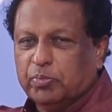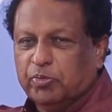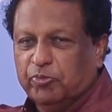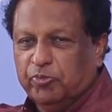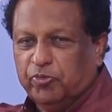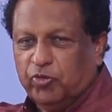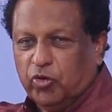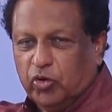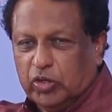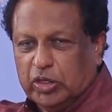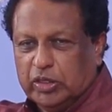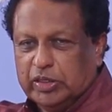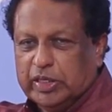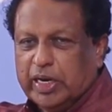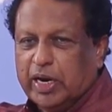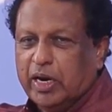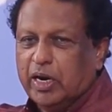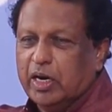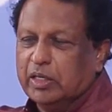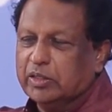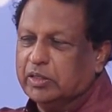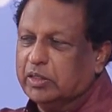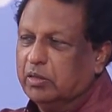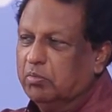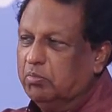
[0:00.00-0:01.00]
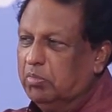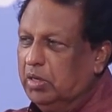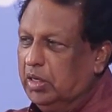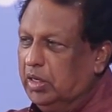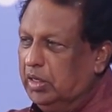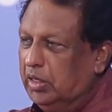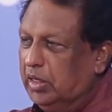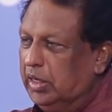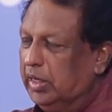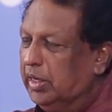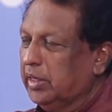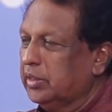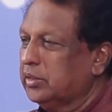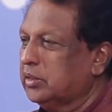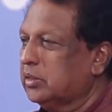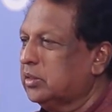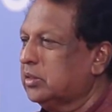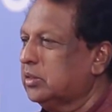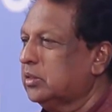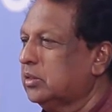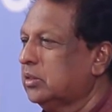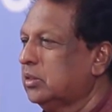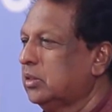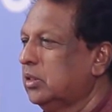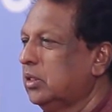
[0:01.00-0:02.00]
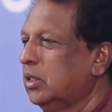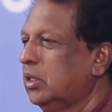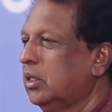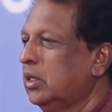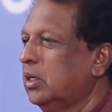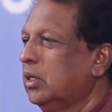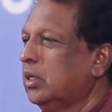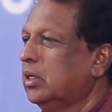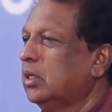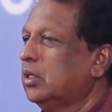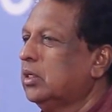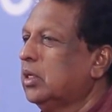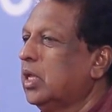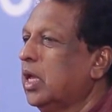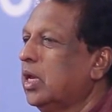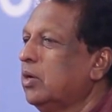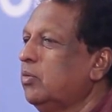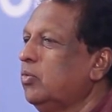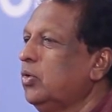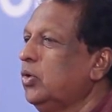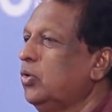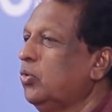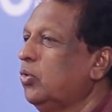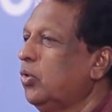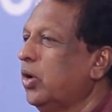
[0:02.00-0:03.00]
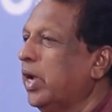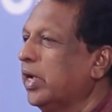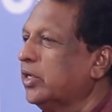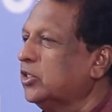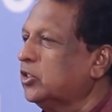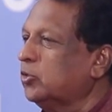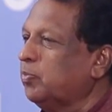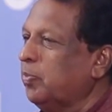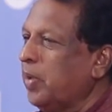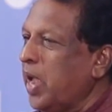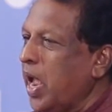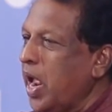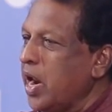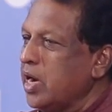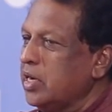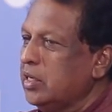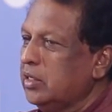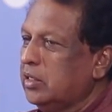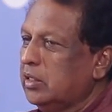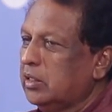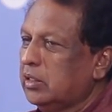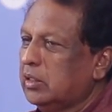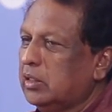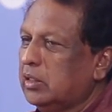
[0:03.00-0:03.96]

before the General Assembly is that we expand